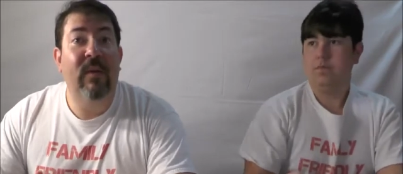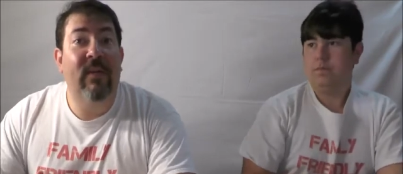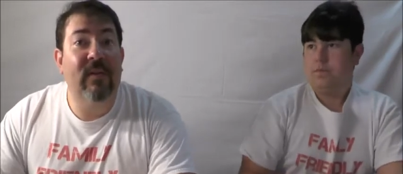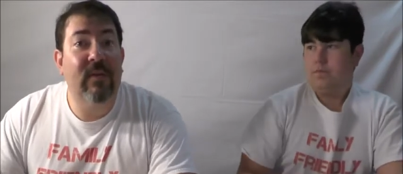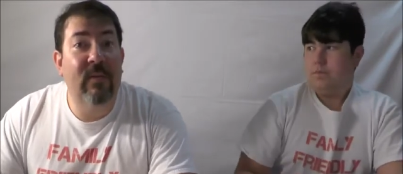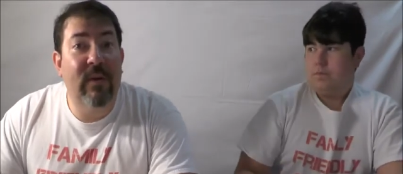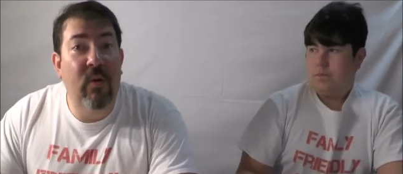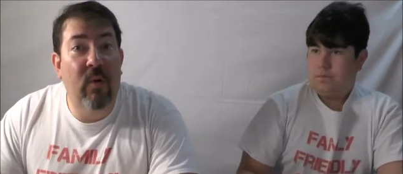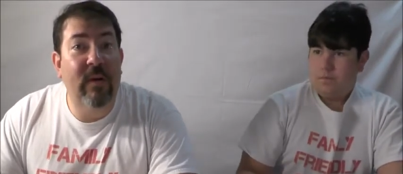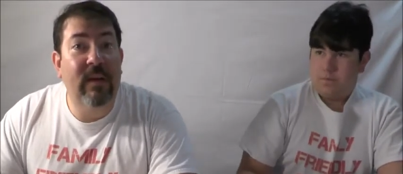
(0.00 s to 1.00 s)
Speaker 1: we've also
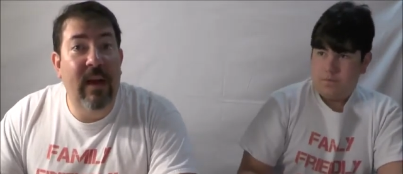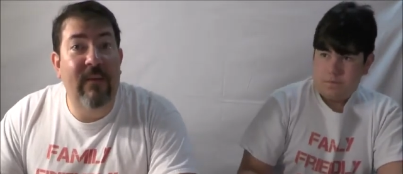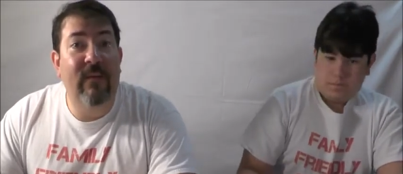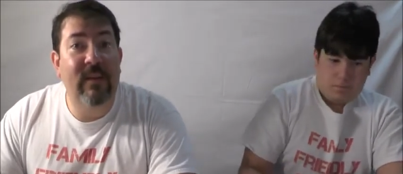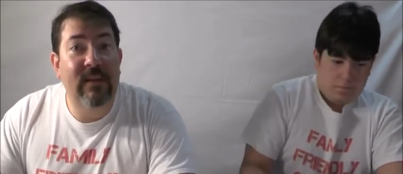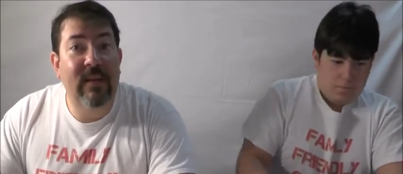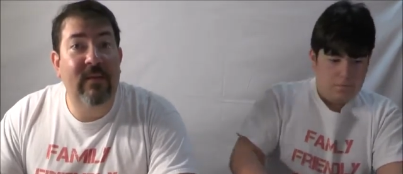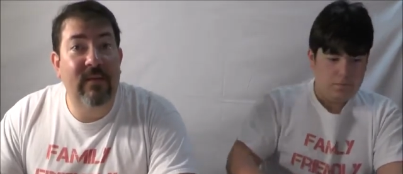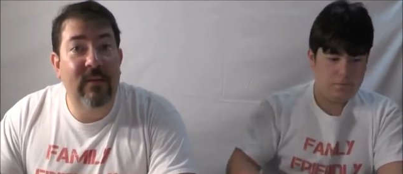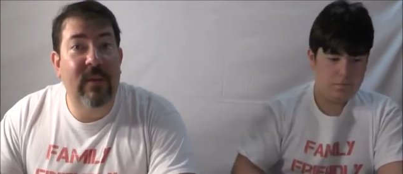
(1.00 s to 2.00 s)
recorded every
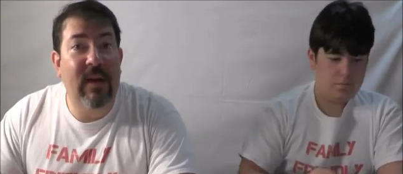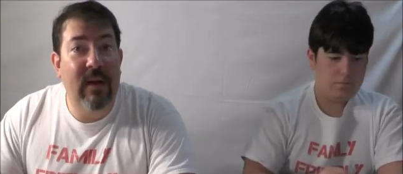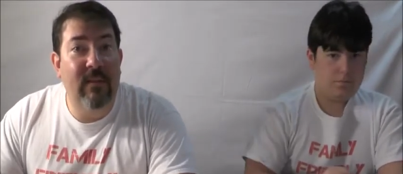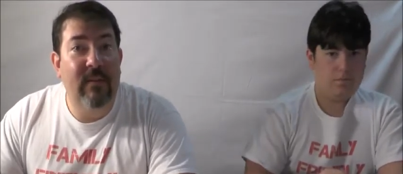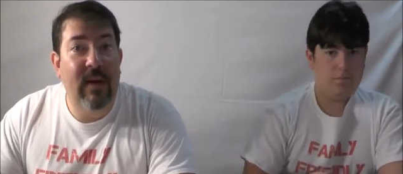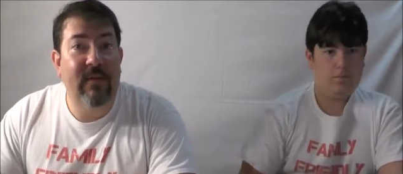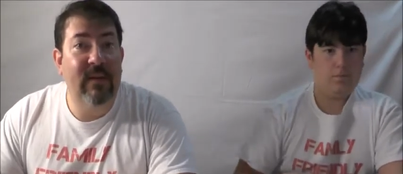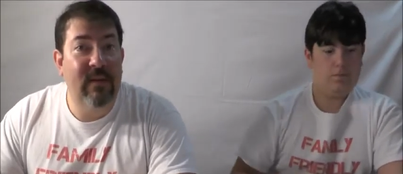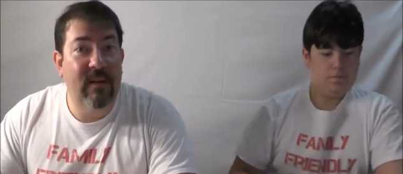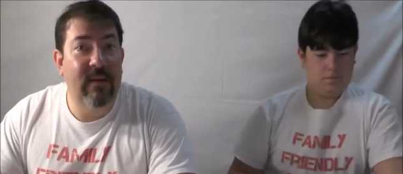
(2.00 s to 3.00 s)
single Zumba game,
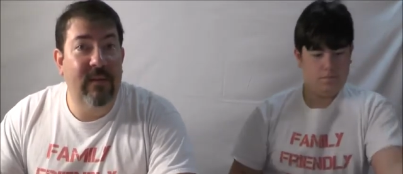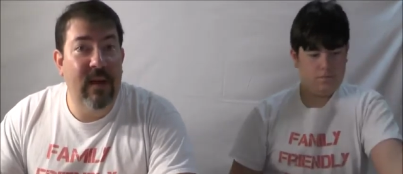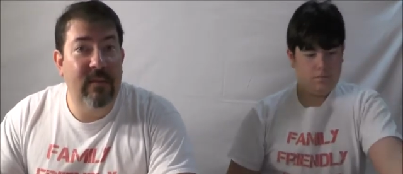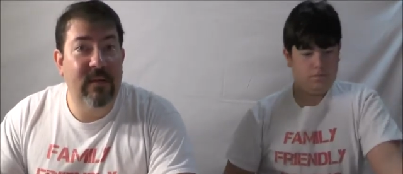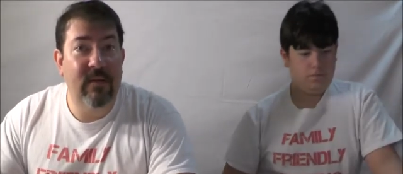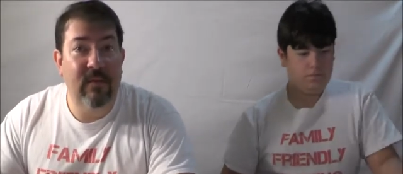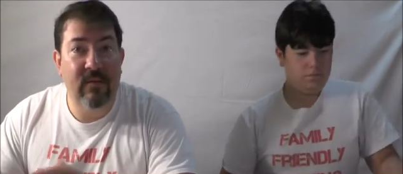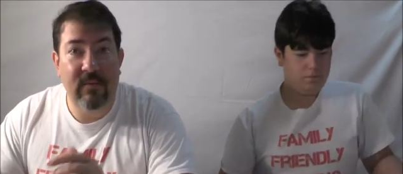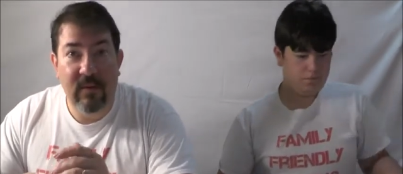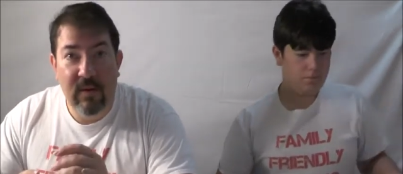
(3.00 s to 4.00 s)
every song in every game.
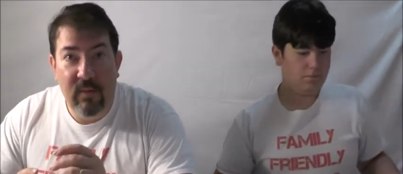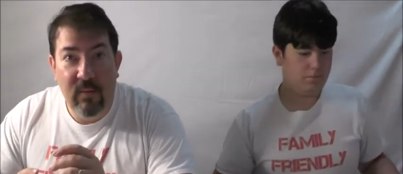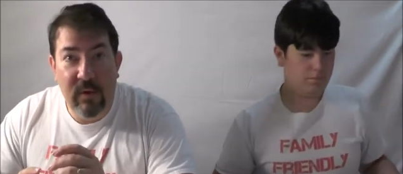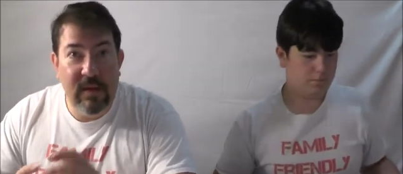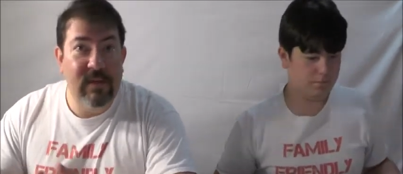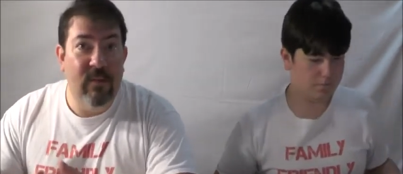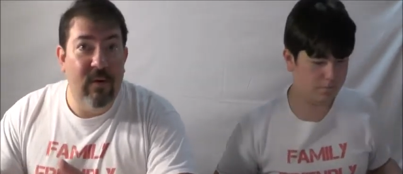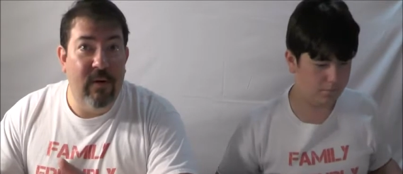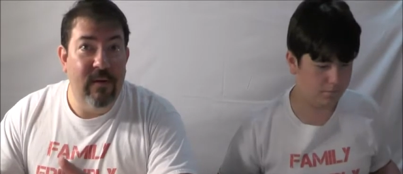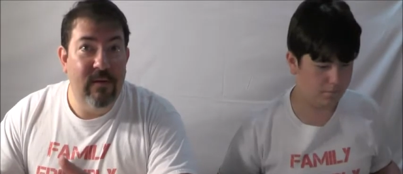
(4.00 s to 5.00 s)
So we need some
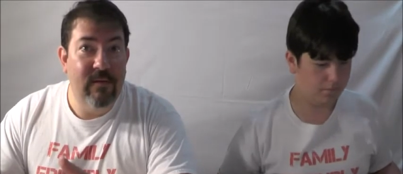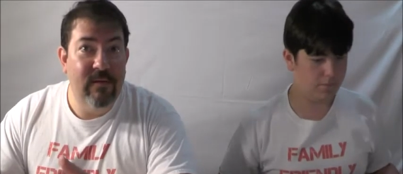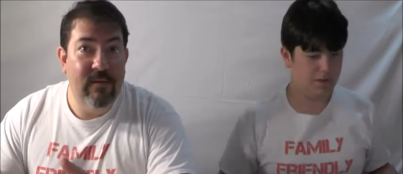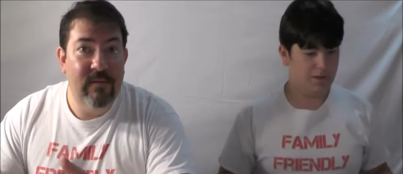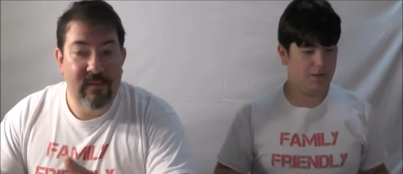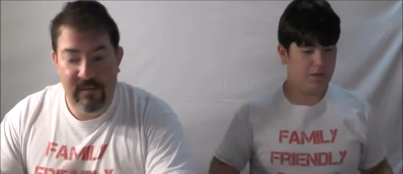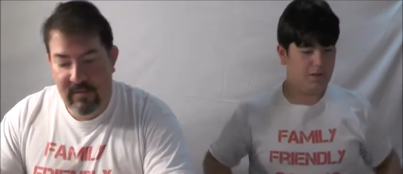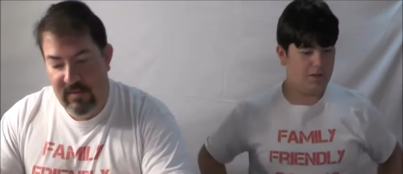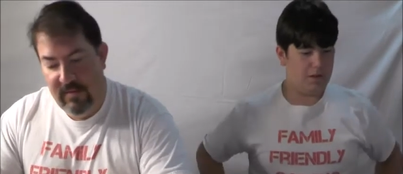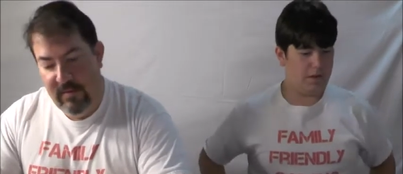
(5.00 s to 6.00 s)
more.
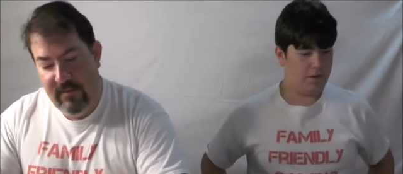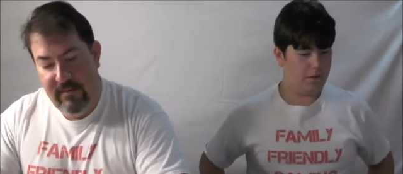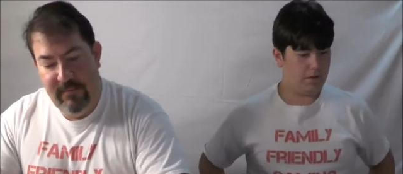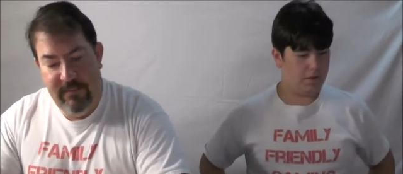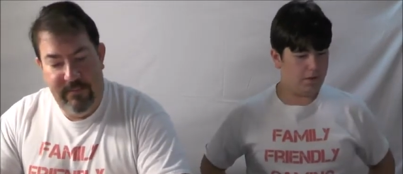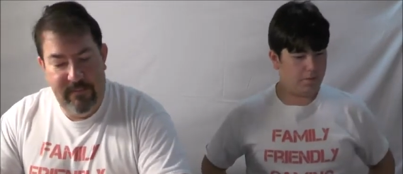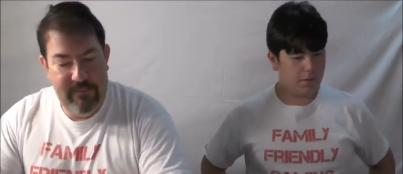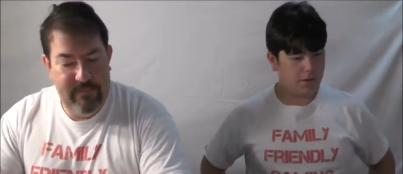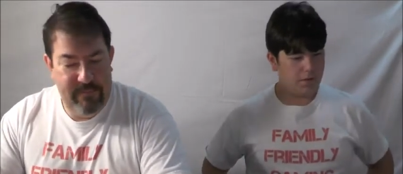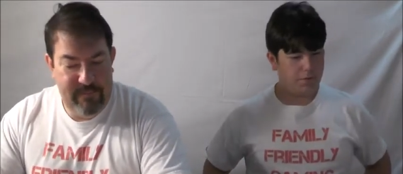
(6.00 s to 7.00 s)
Speaker 2: Yeah.
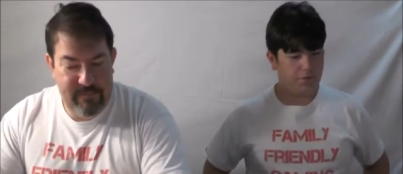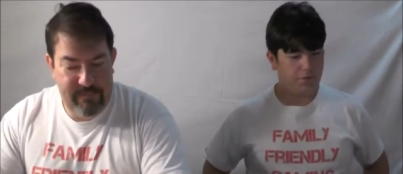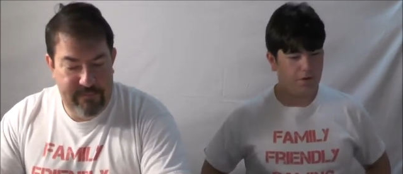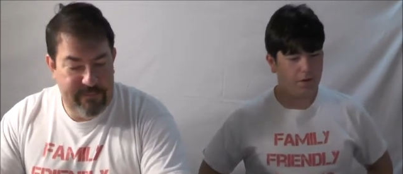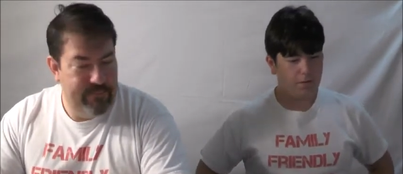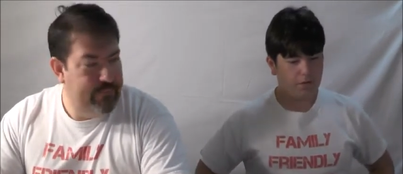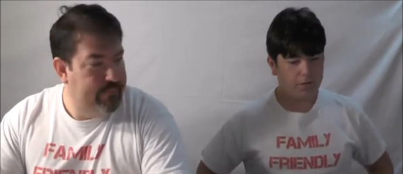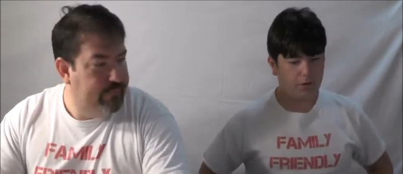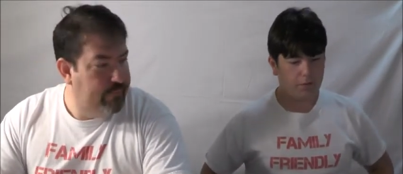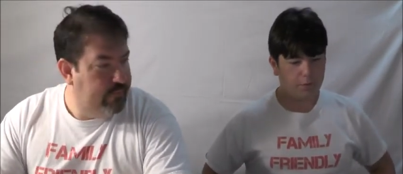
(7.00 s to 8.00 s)
My number 5 is
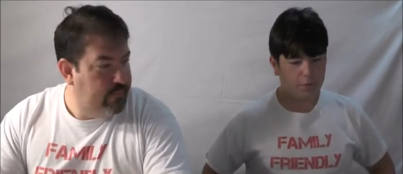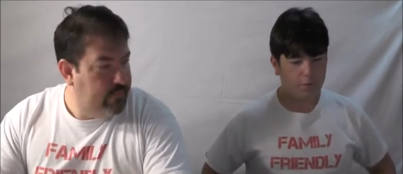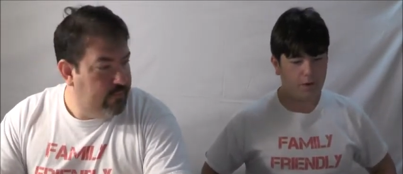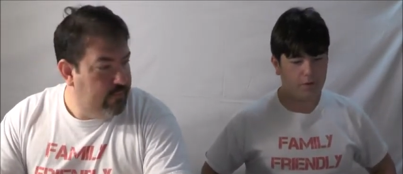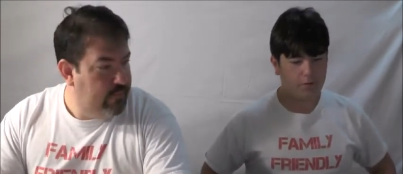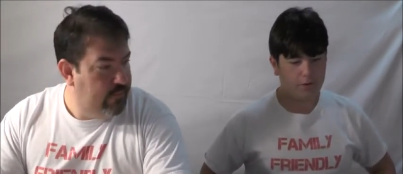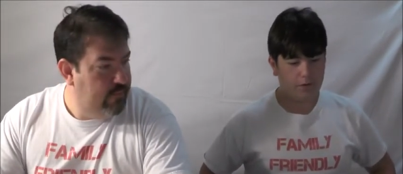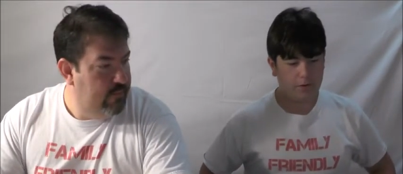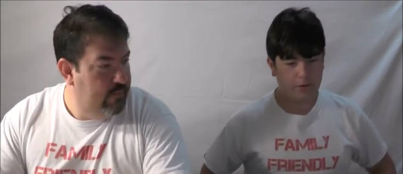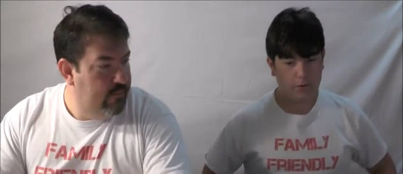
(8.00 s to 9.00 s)
Star Wars
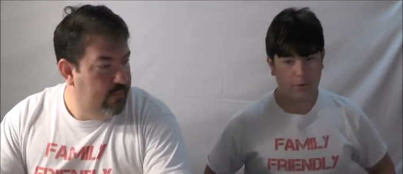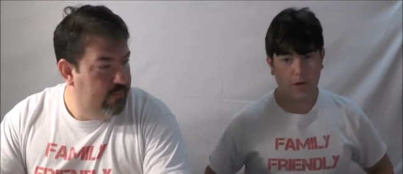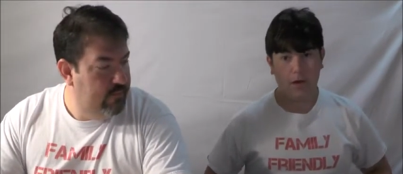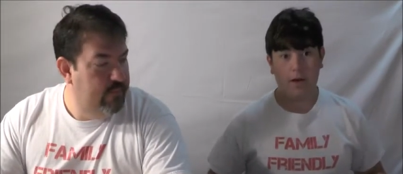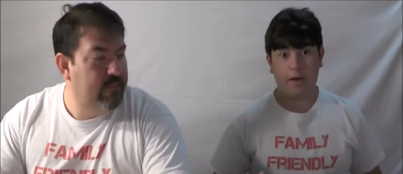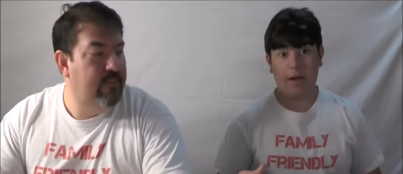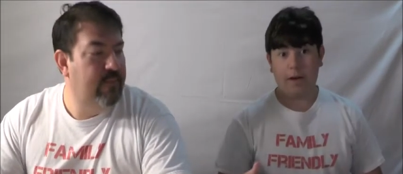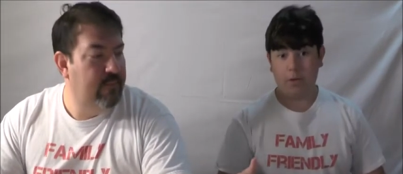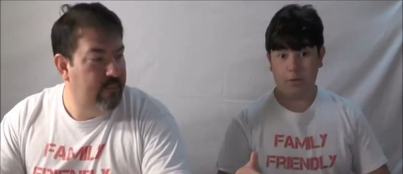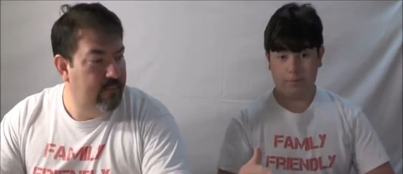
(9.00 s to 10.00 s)
Battlefront 2.
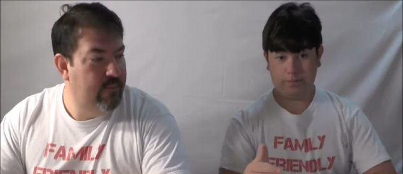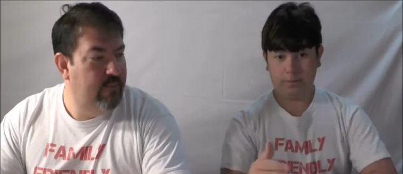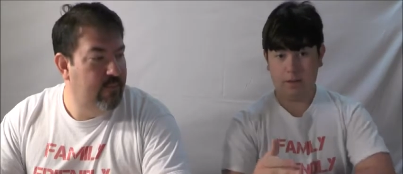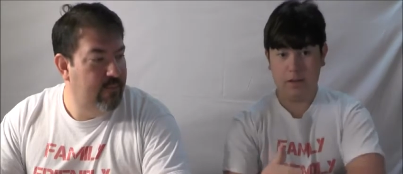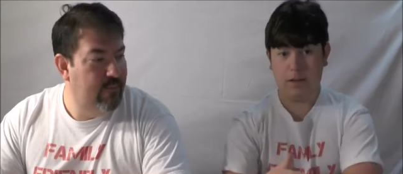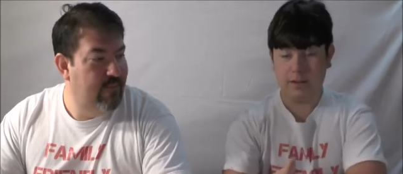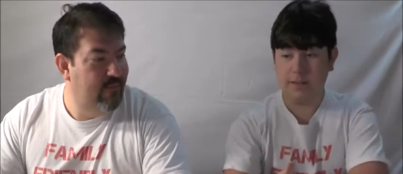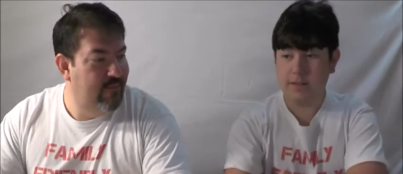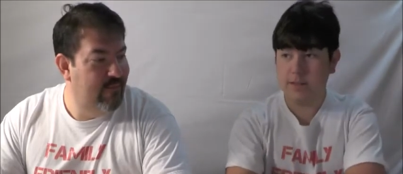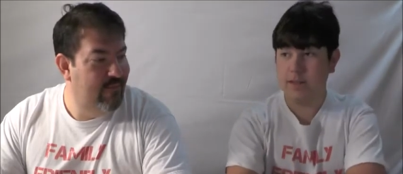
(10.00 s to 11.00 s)
Now,
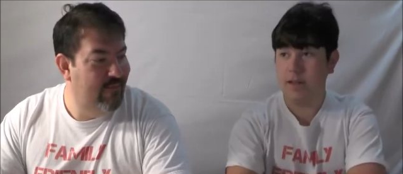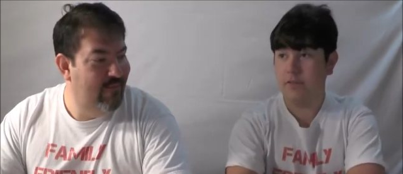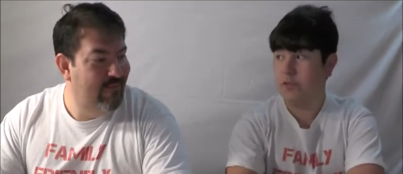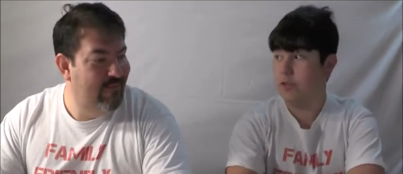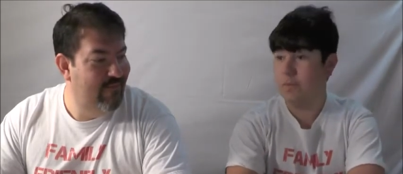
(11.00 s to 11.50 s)
let's see after the